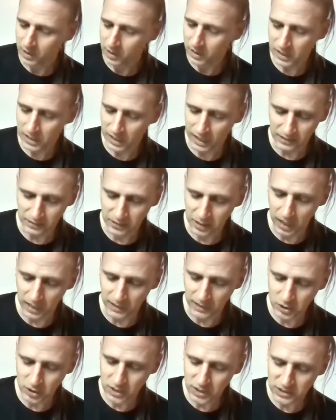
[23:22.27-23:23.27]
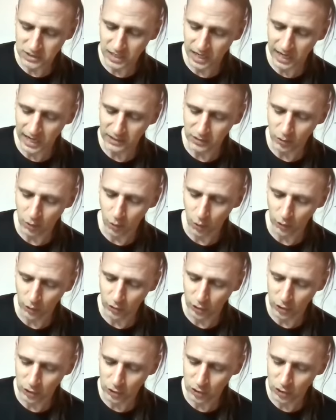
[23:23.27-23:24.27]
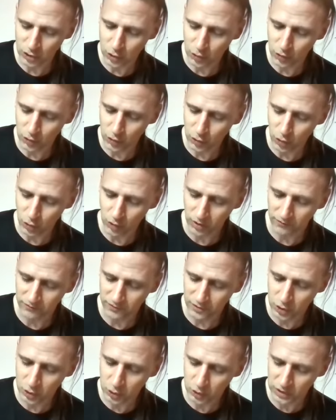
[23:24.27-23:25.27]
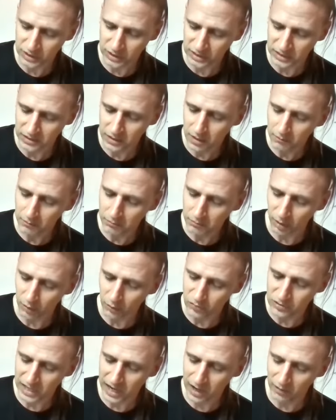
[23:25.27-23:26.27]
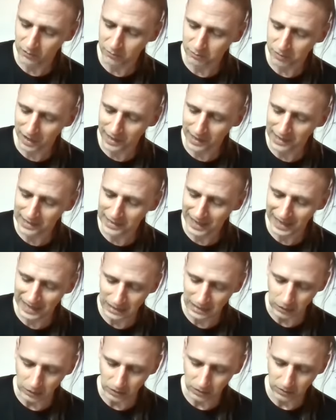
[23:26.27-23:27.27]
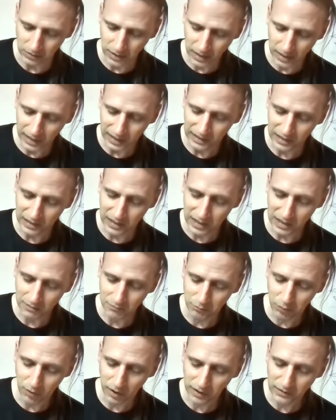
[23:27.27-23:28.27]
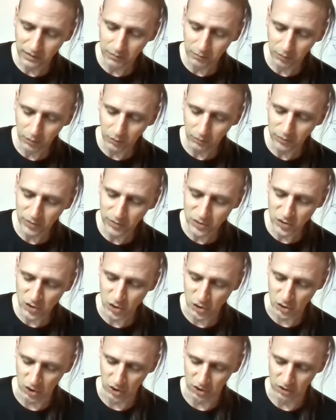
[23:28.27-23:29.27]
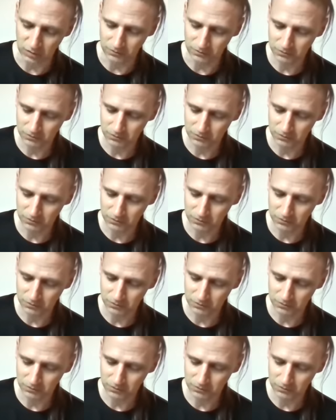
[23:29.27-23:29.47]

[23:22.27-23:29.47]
He had got his hindquarters into the nook of a tree blown down by a gale in an impregnable position.